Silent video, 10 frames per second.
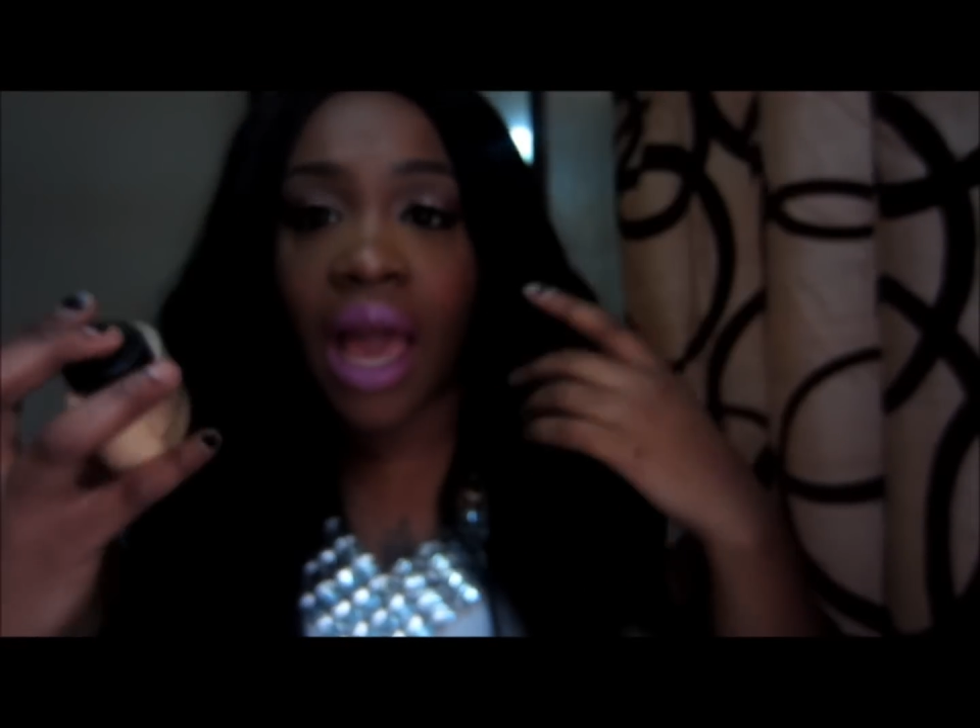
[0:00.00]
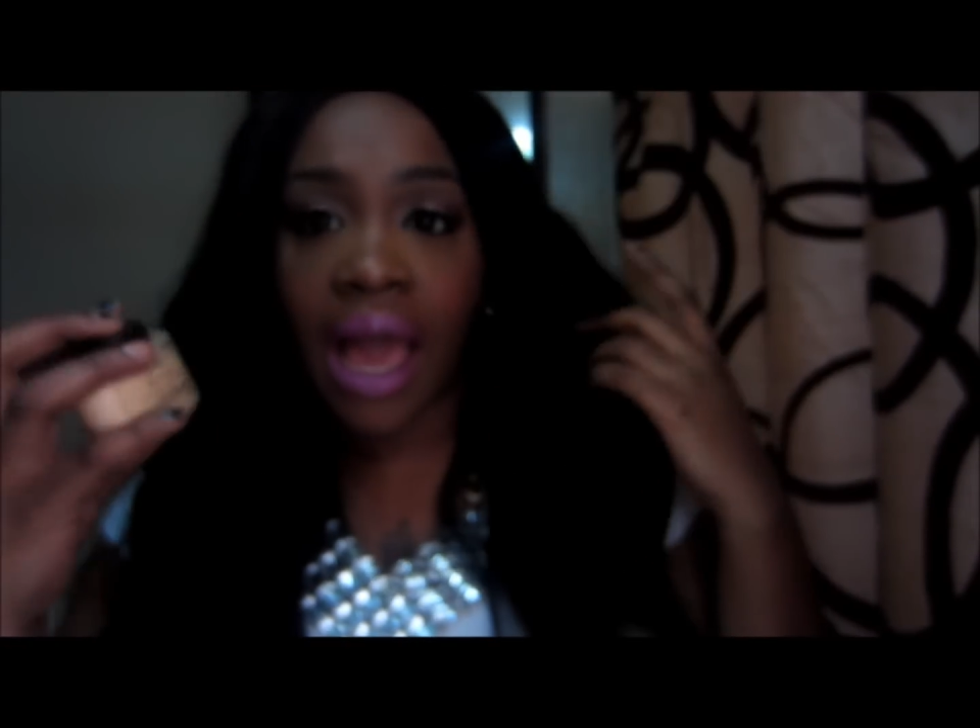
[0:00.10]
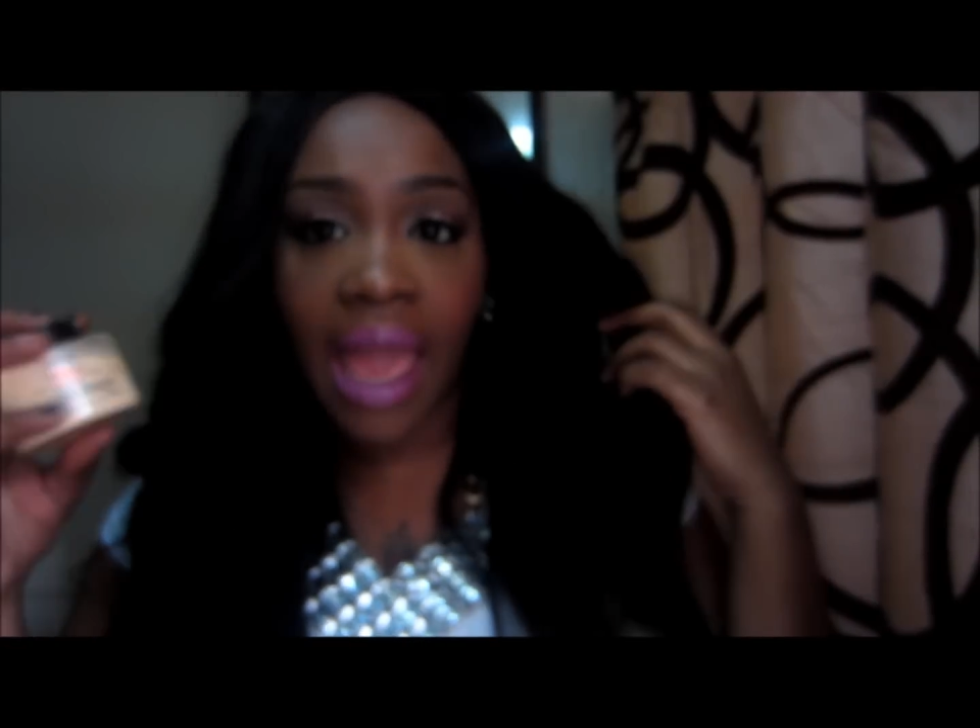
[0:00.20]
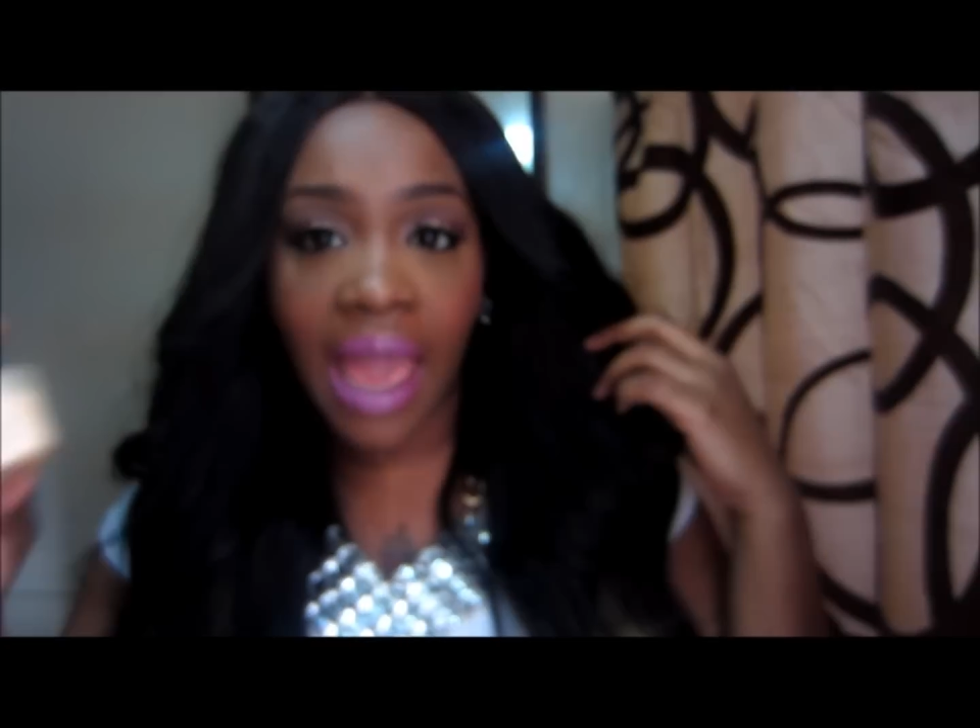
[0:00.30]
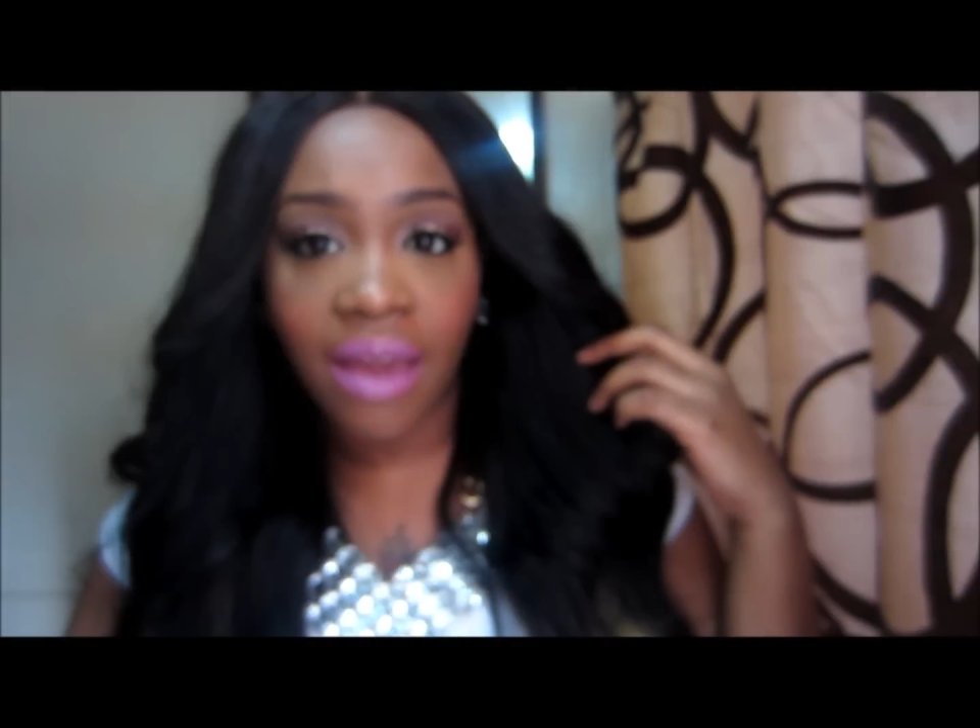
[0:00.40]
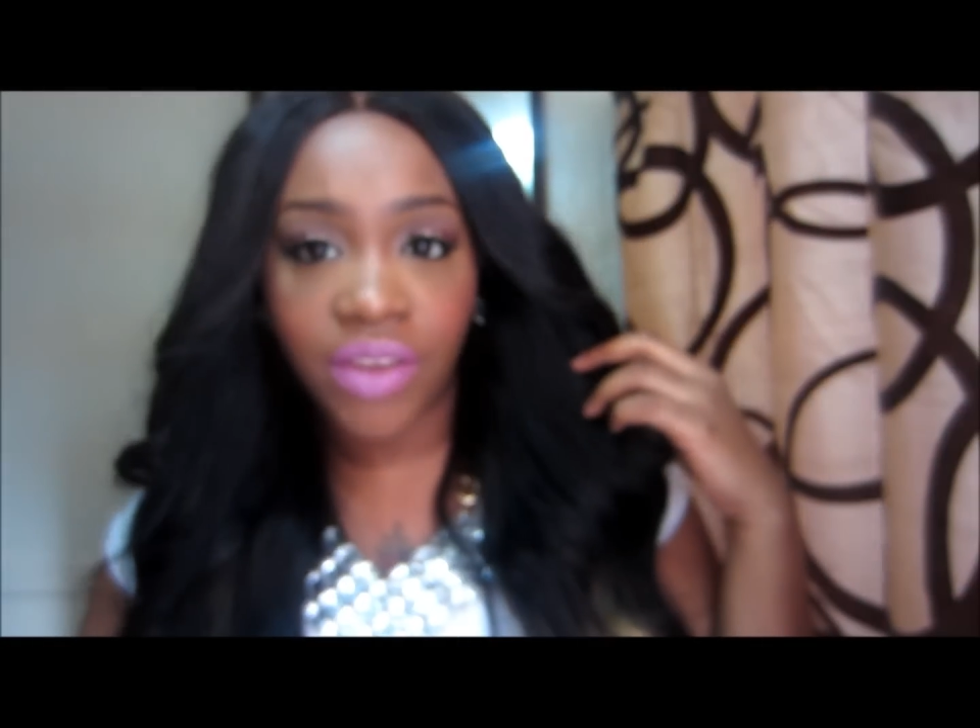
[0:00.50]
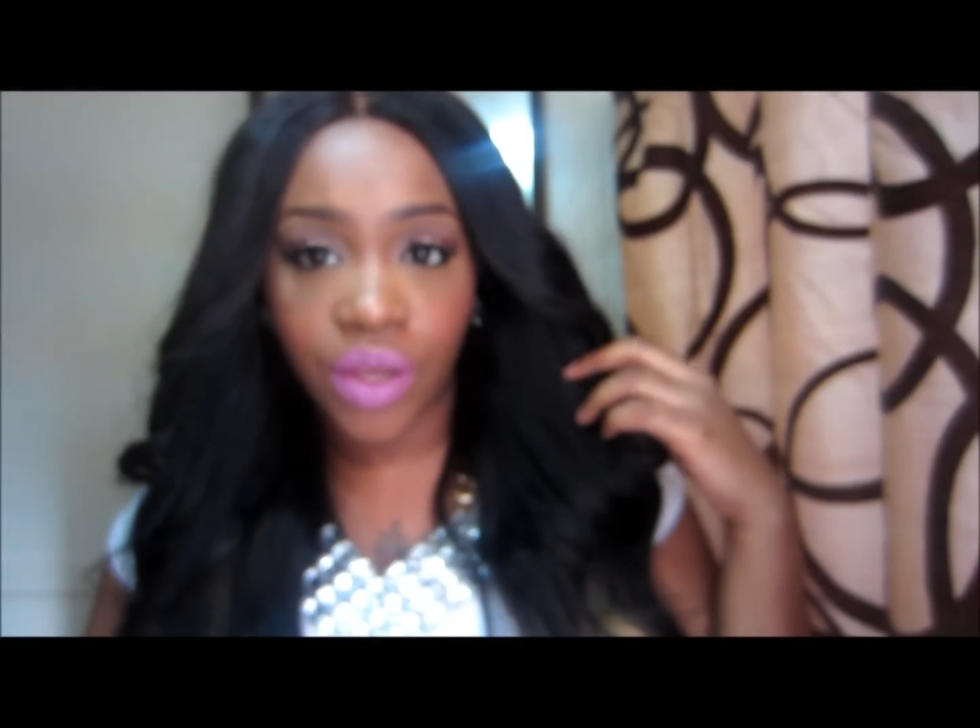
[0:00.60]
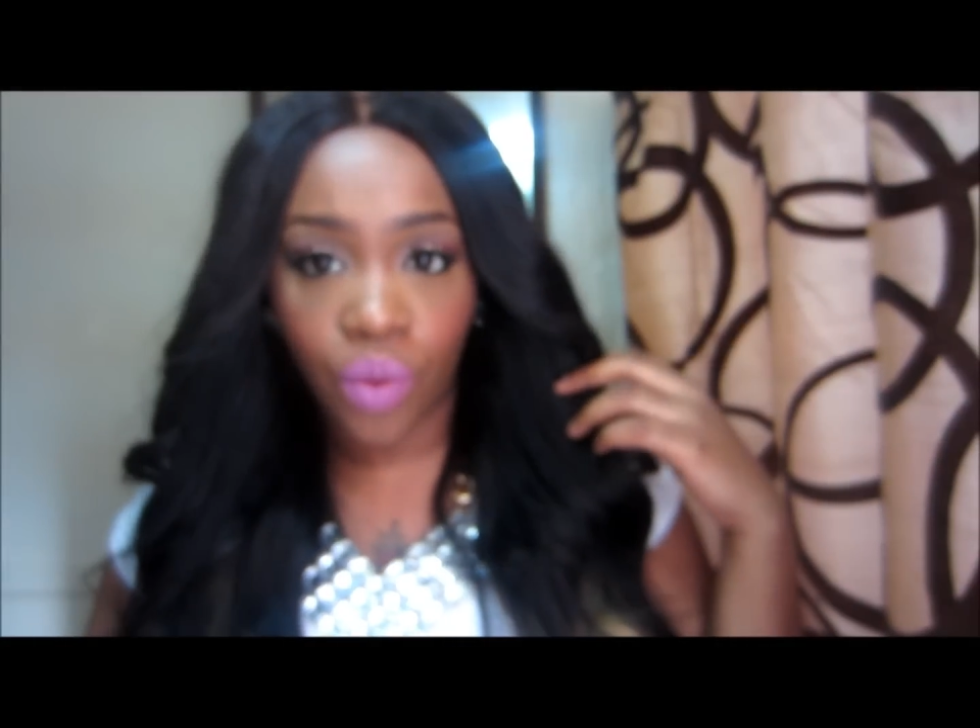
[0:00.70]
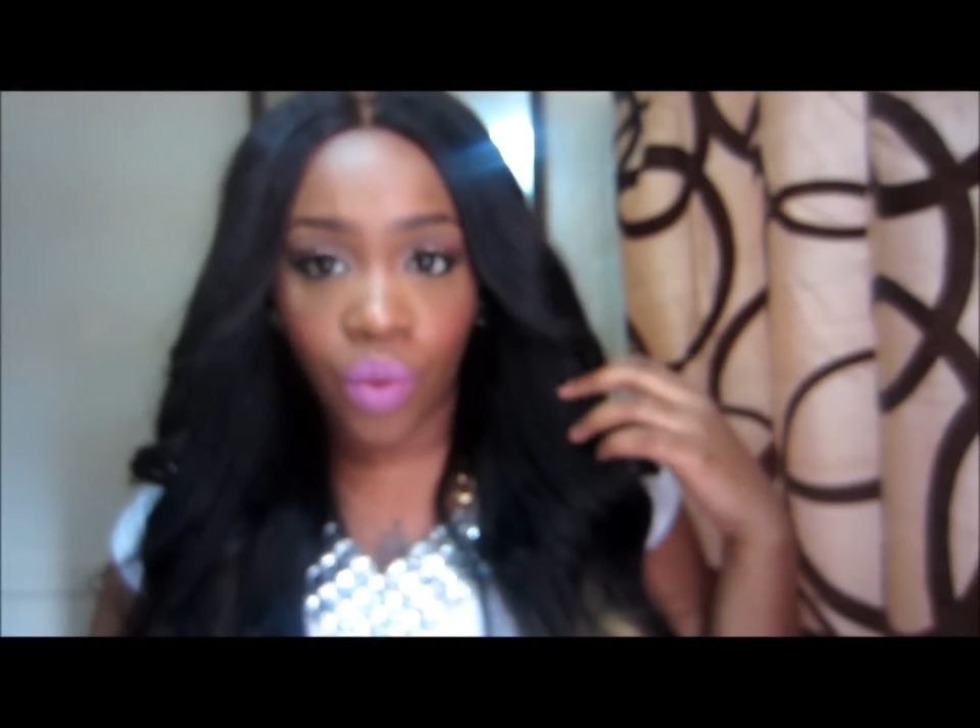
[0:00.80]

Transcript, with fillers: I have it